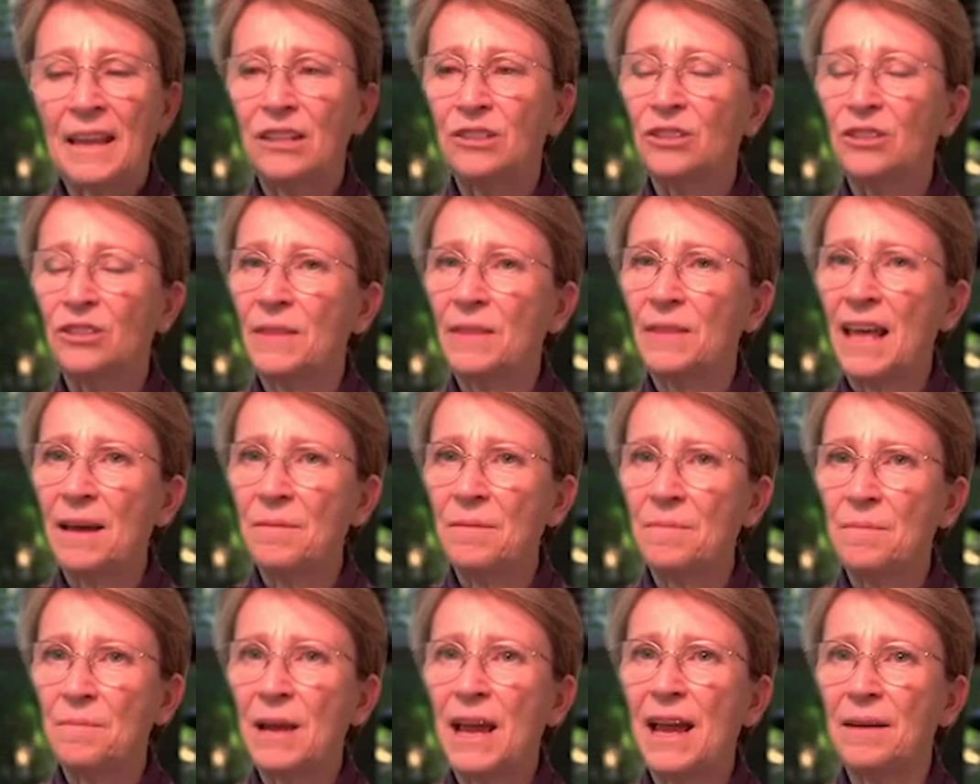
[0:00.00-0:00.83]
So that
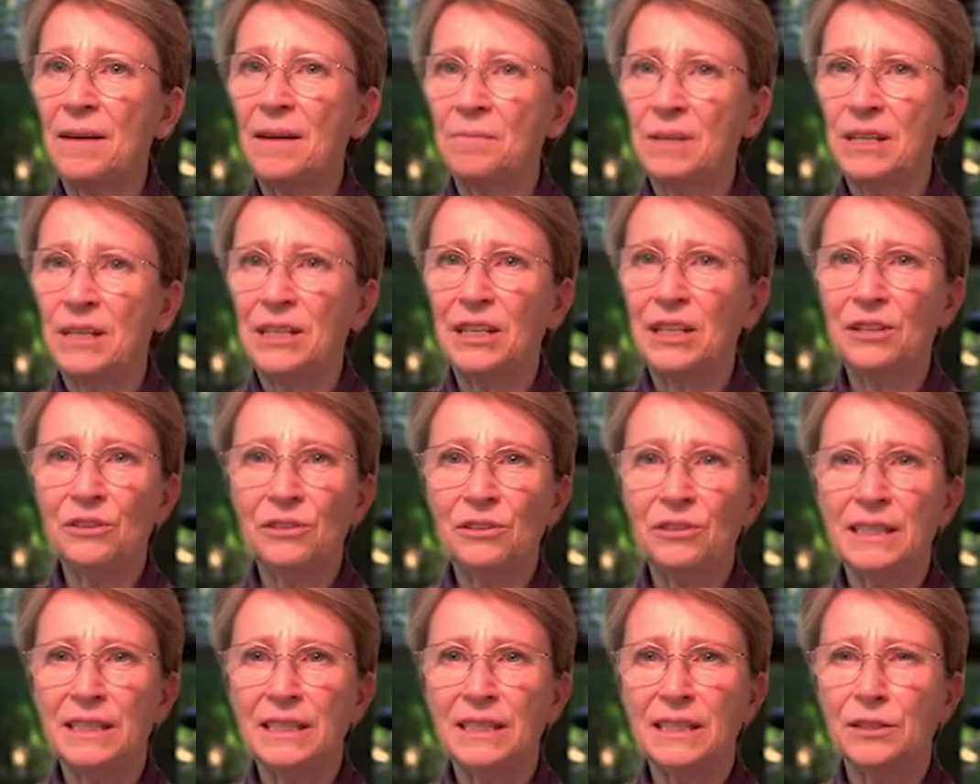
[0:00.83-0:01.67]
had me
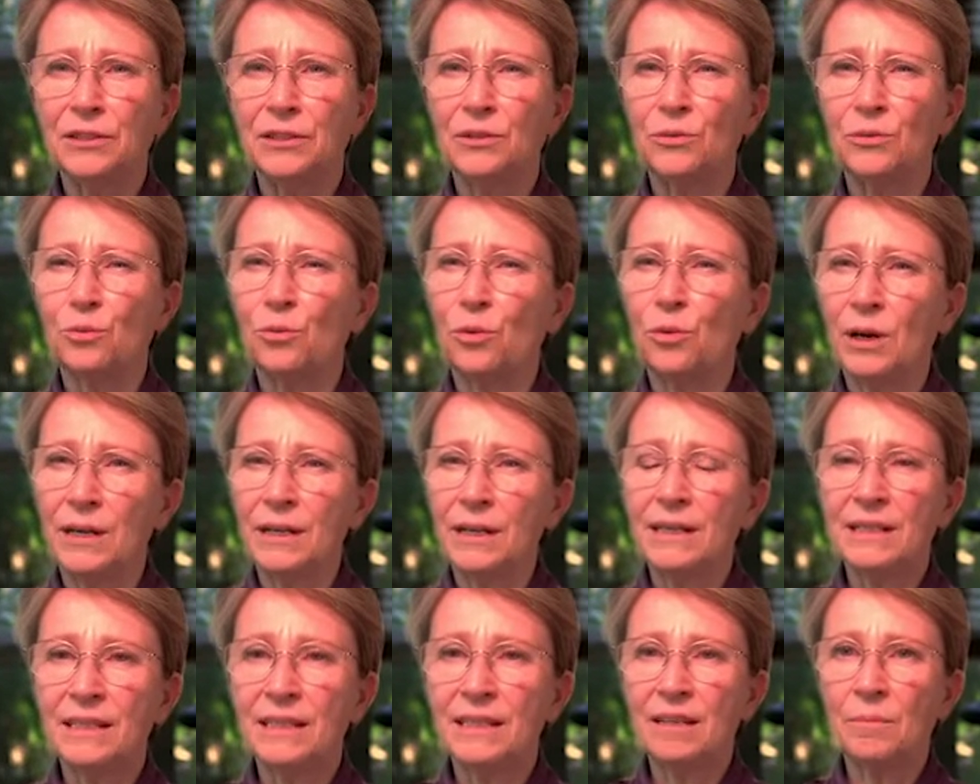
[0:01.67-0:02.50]
curious. What
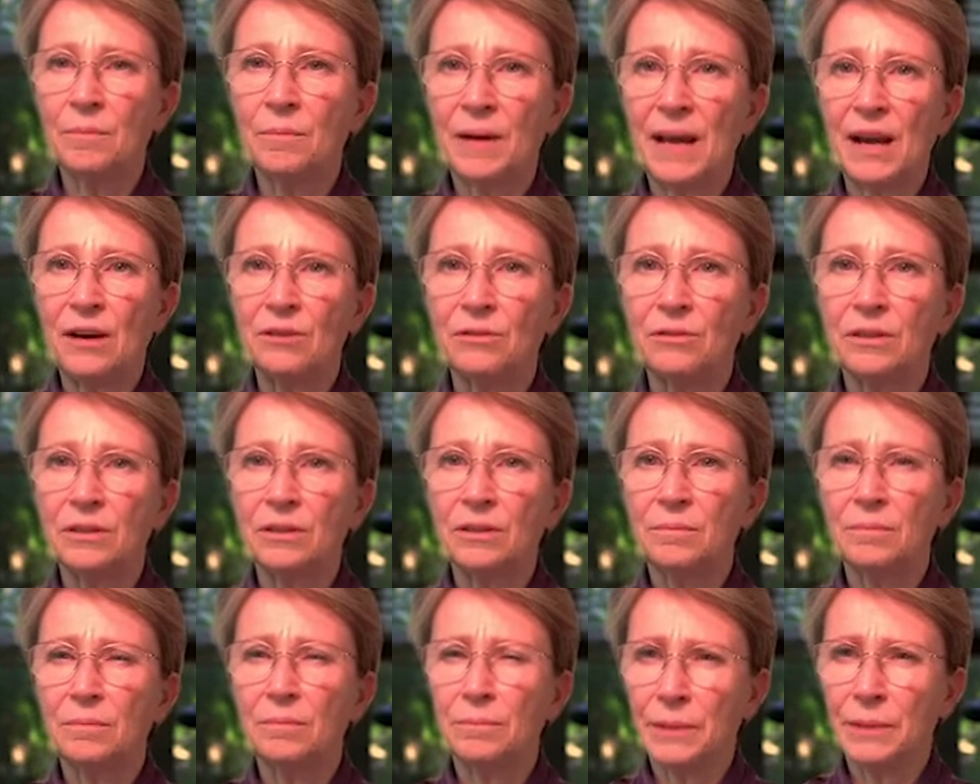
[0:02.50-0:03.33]
is it about
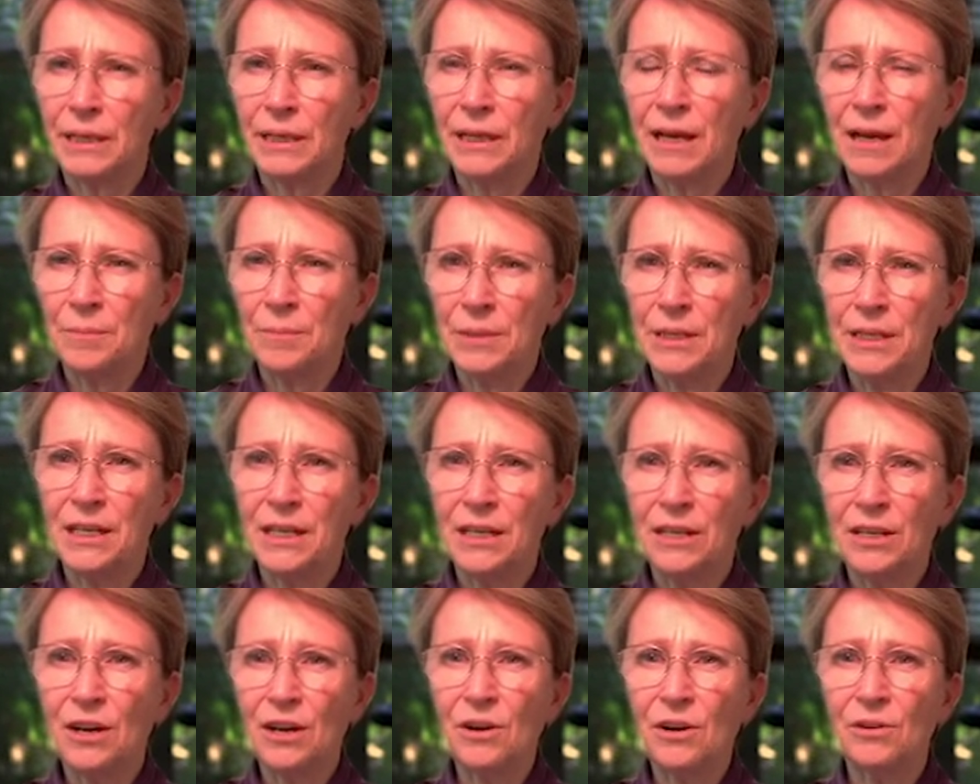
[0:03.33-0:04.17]
becoming
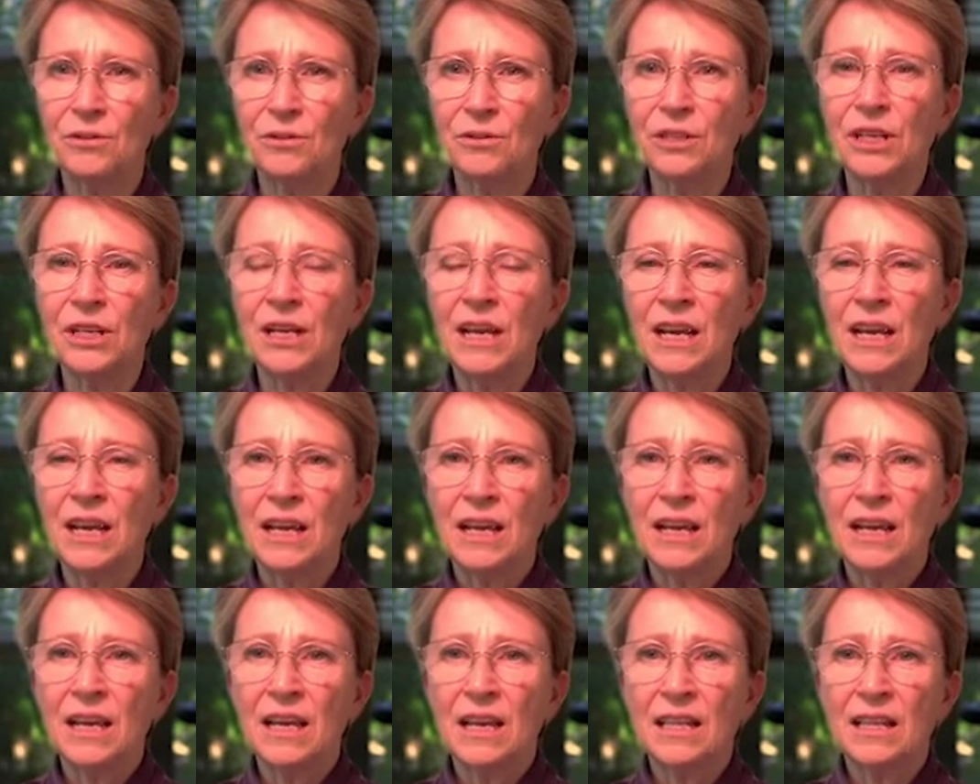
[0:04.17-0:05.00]
a coach
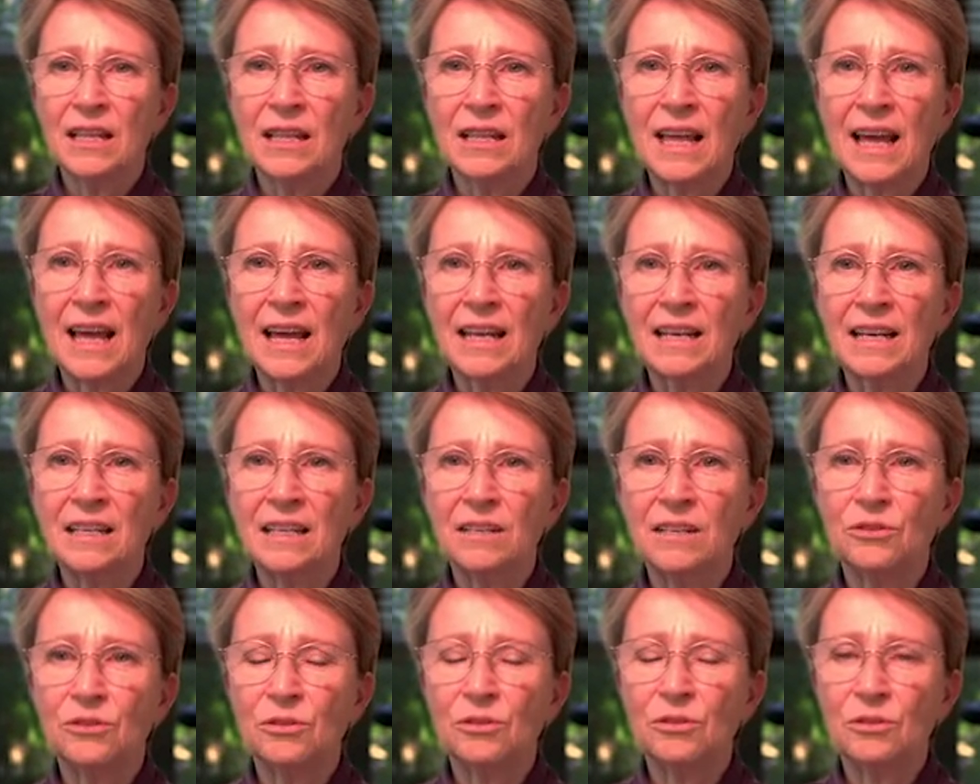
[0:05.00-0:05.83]
that
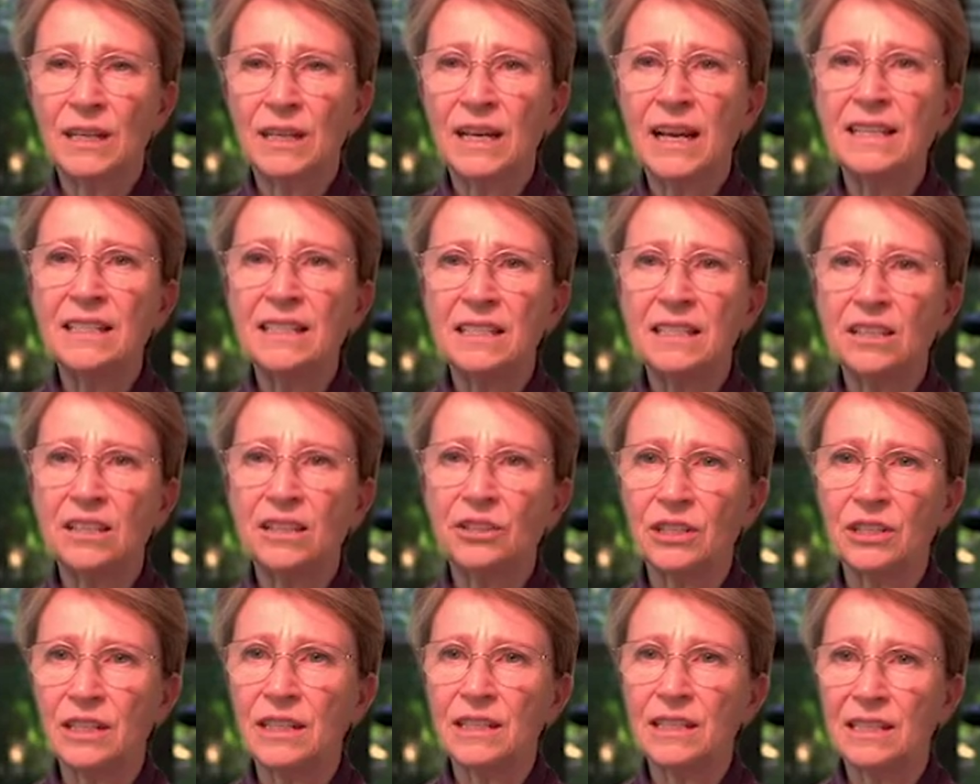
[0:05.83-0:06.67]
creates
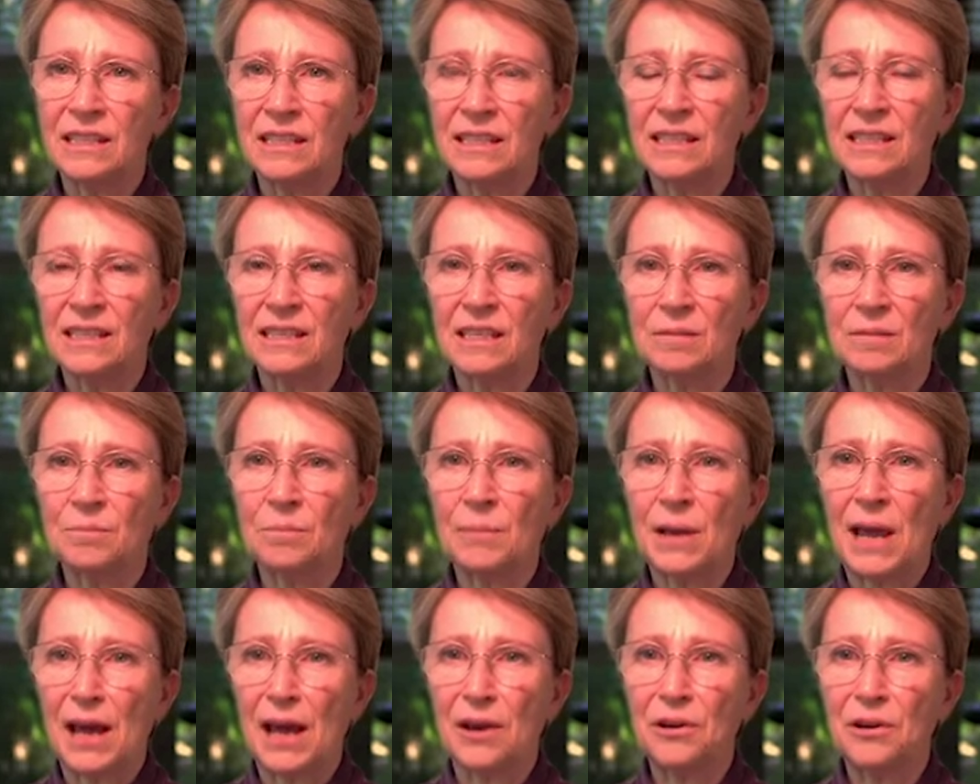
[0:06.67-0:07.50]
such a consistent
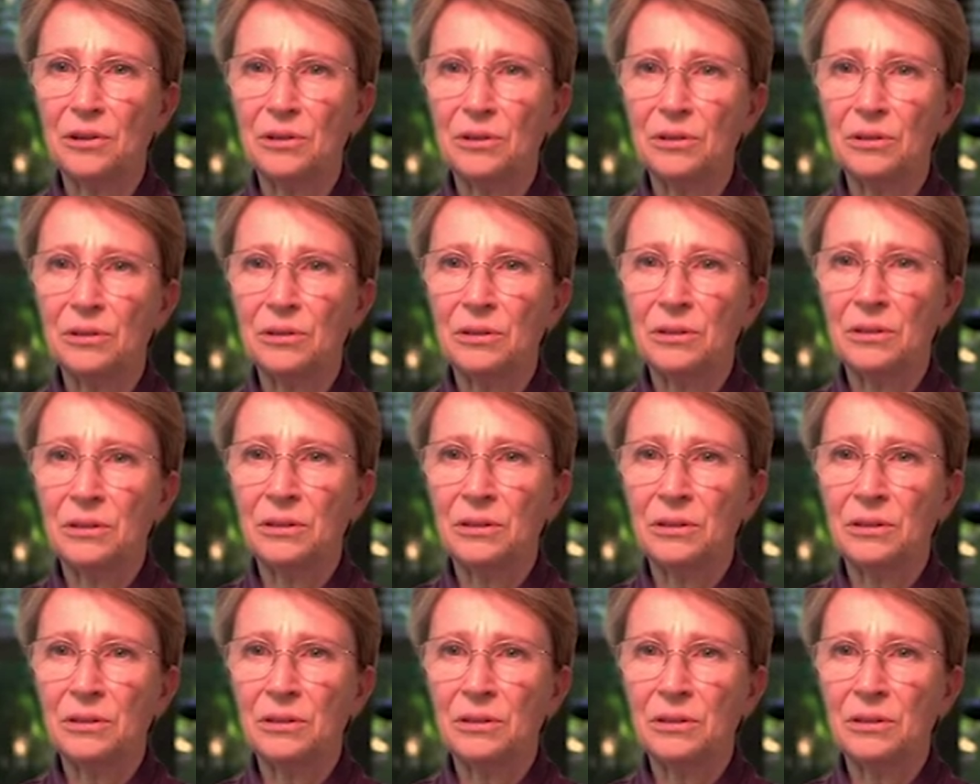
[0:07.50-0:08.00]
pattern?